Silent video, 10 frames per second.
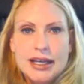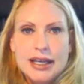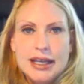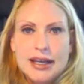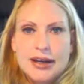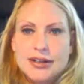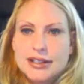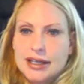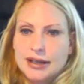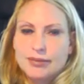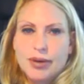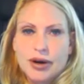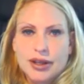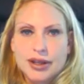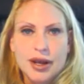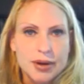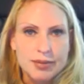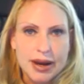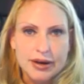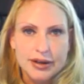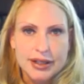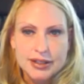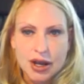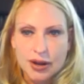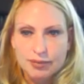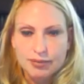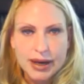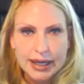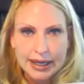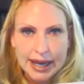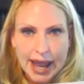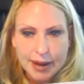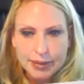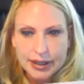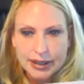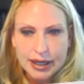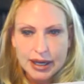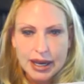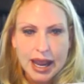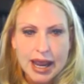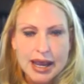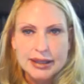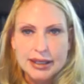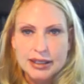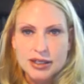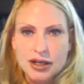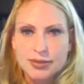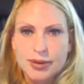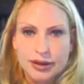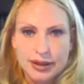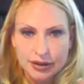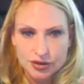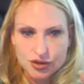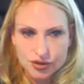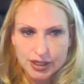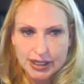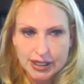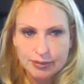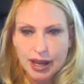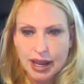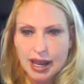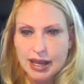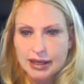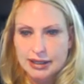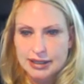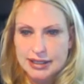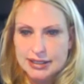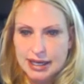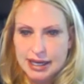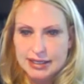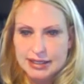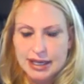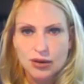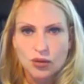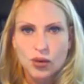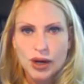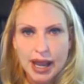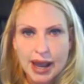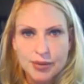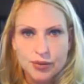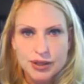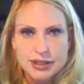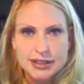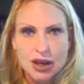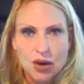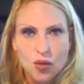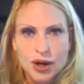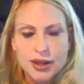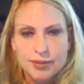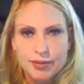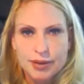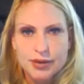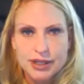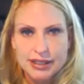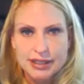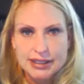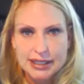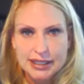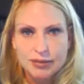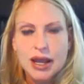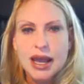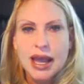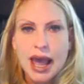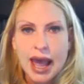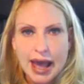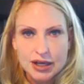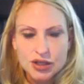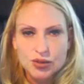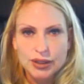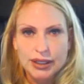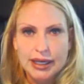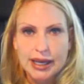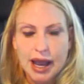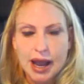Here's the part of the company background that's called Making It Happen, and they talked about their dream. And in this case, what happened was is that one of the members on the team actually